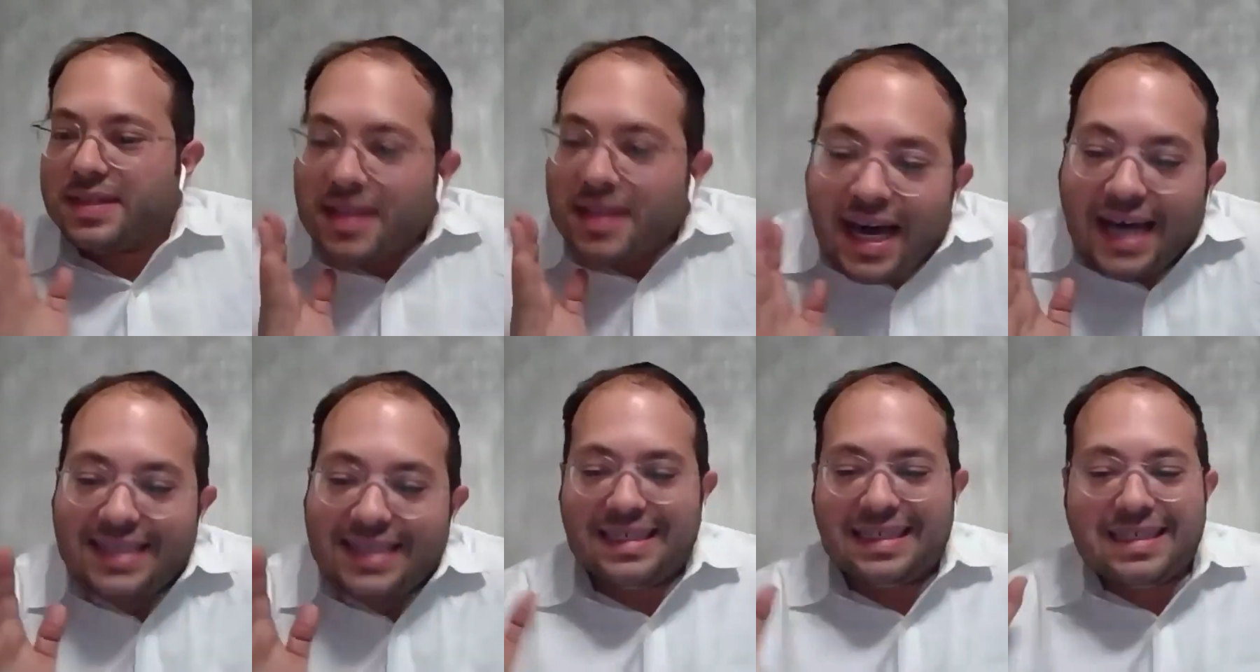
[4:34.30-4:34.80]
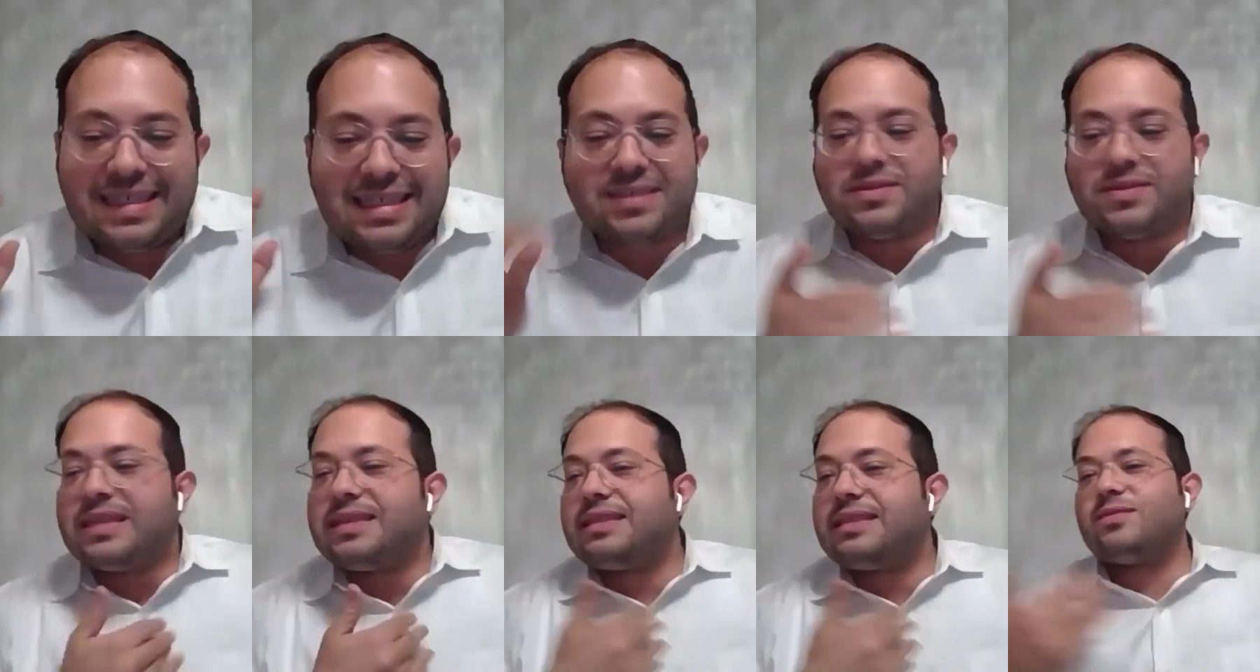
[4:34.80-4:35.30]
This
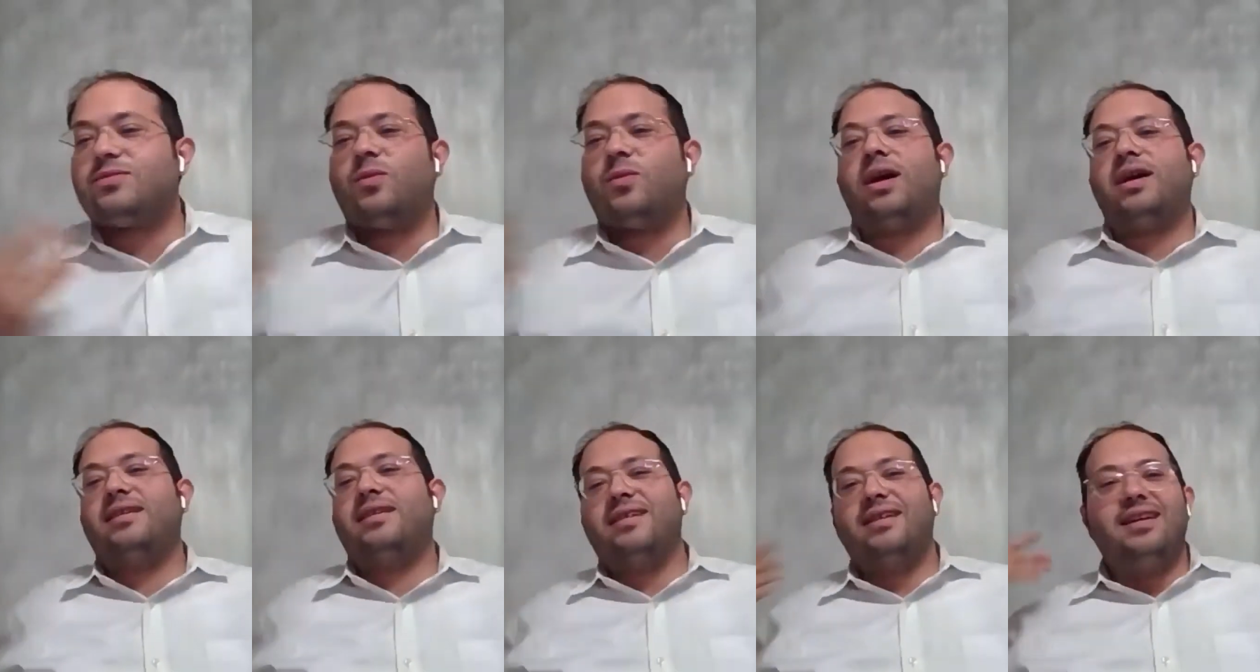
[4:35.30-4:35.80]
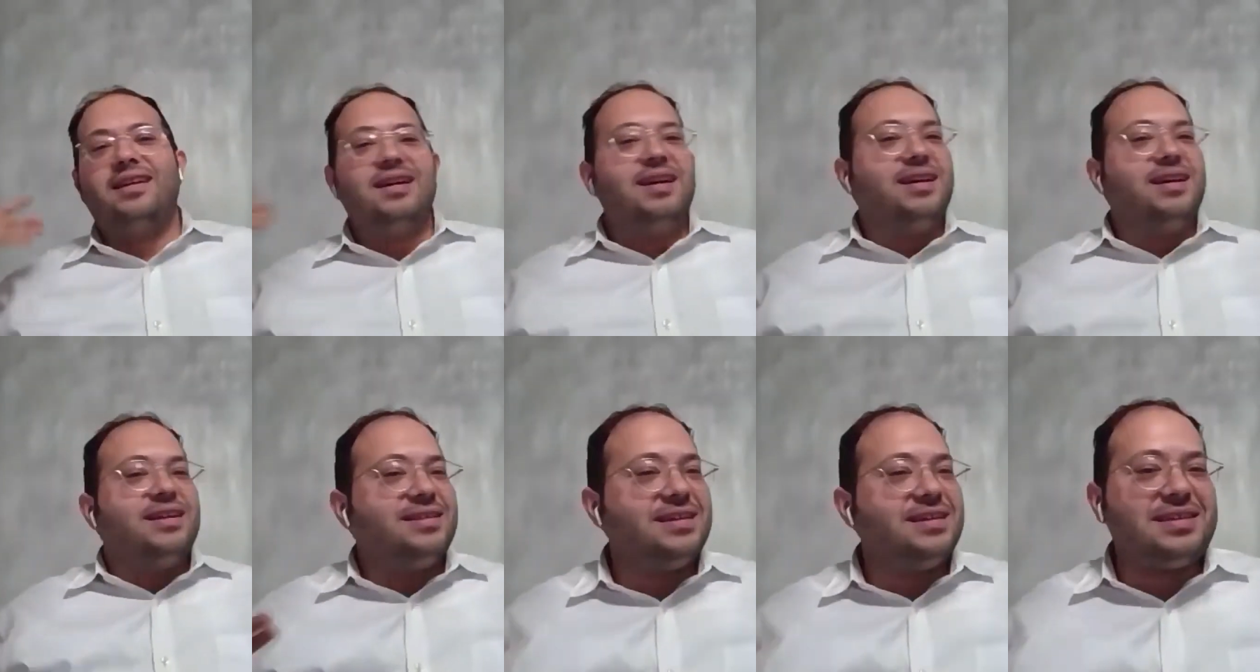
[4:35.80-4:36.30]

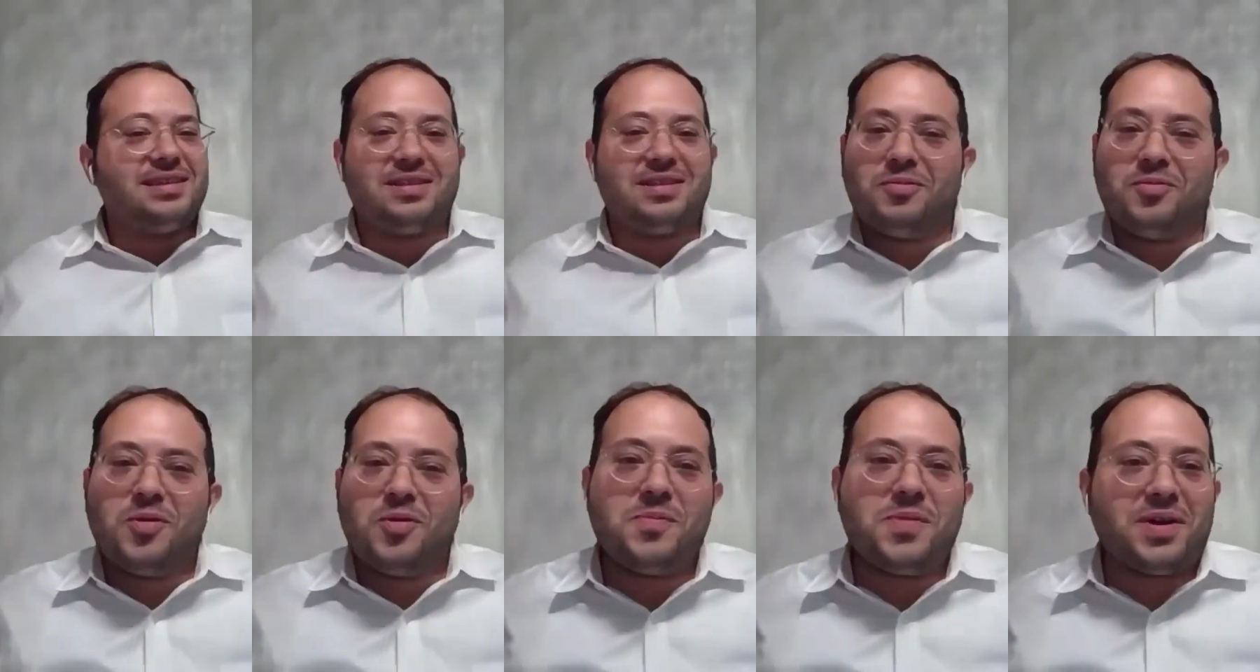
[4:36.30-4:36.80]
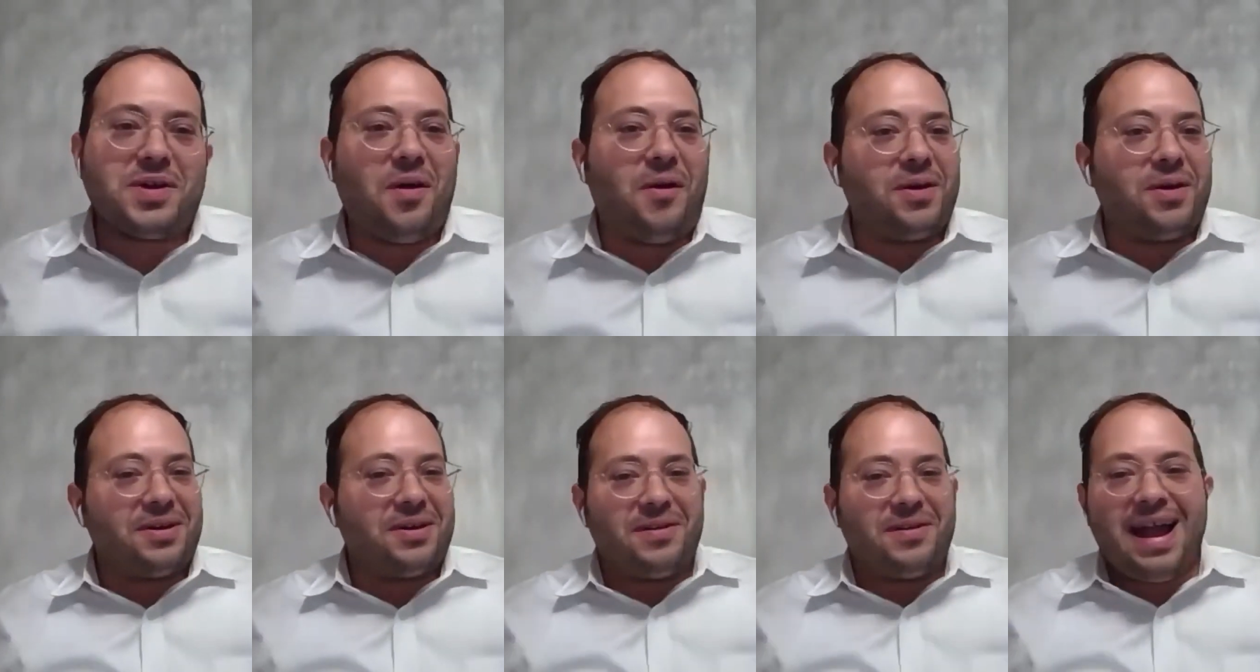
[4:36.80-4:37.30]
is the rumor going
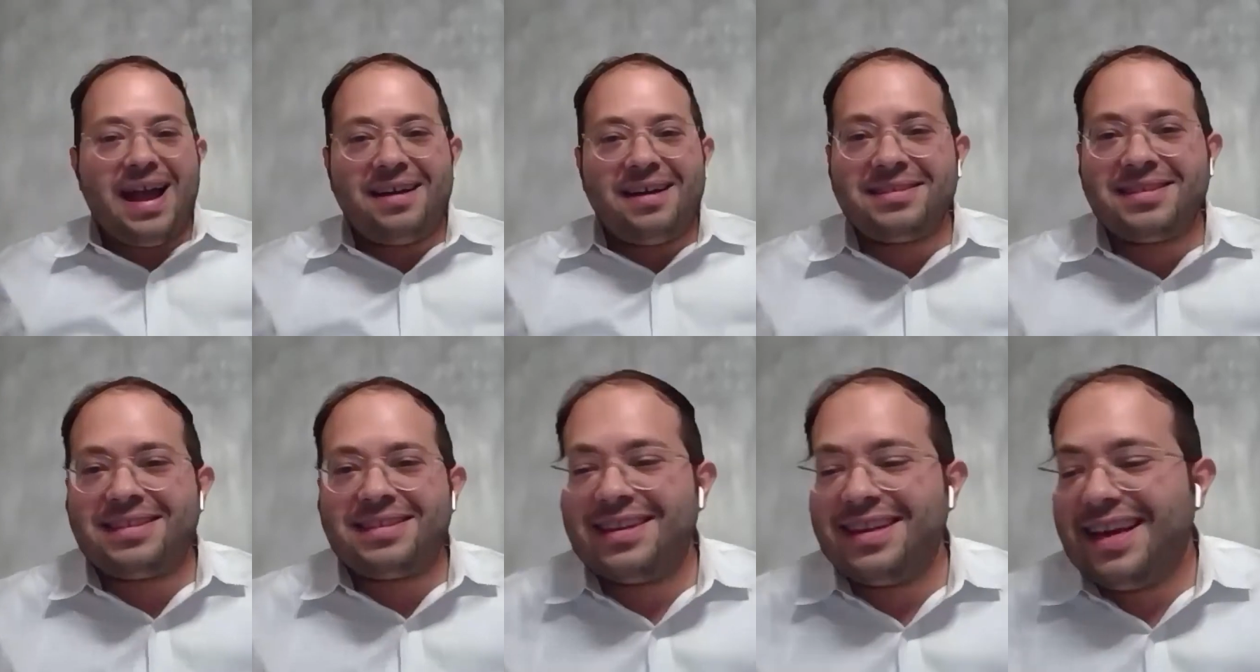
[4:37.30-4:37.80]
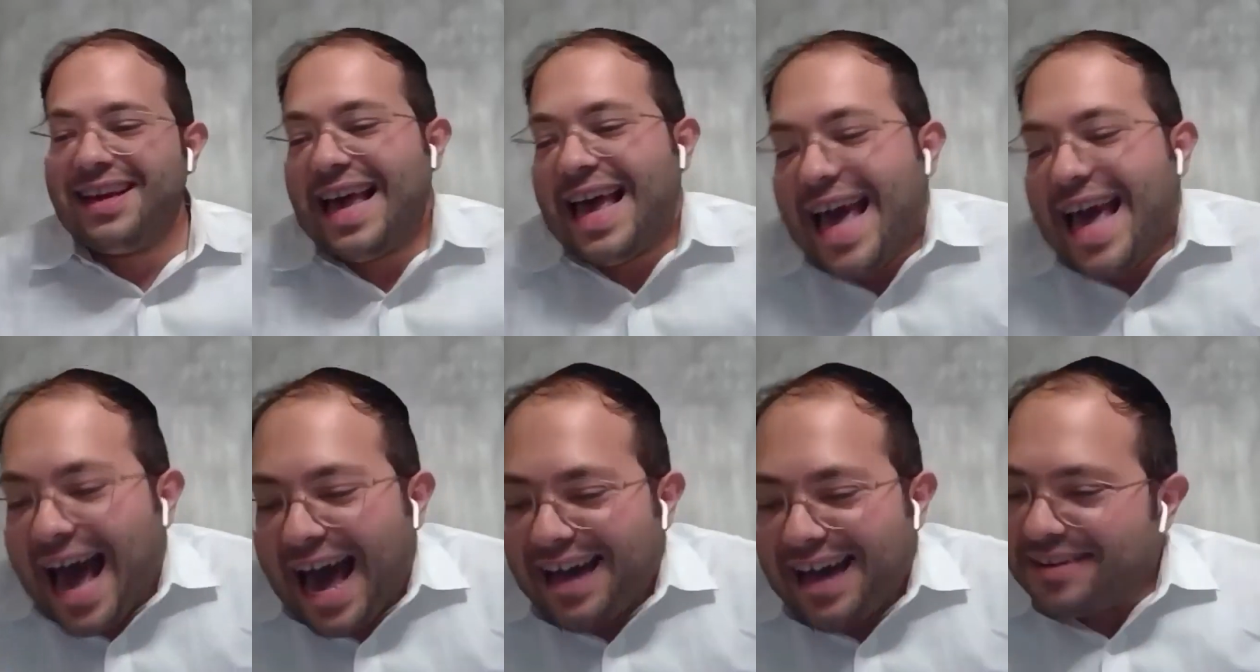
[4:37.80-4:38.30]
around.
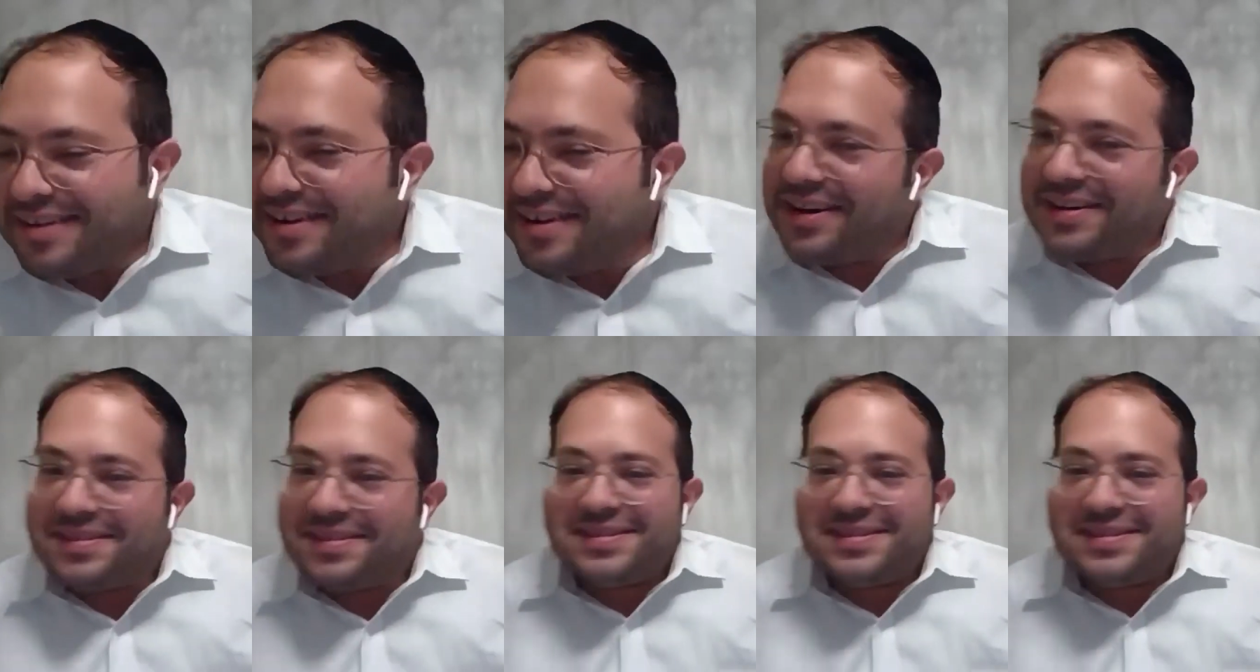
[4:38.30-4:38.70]
I don't know.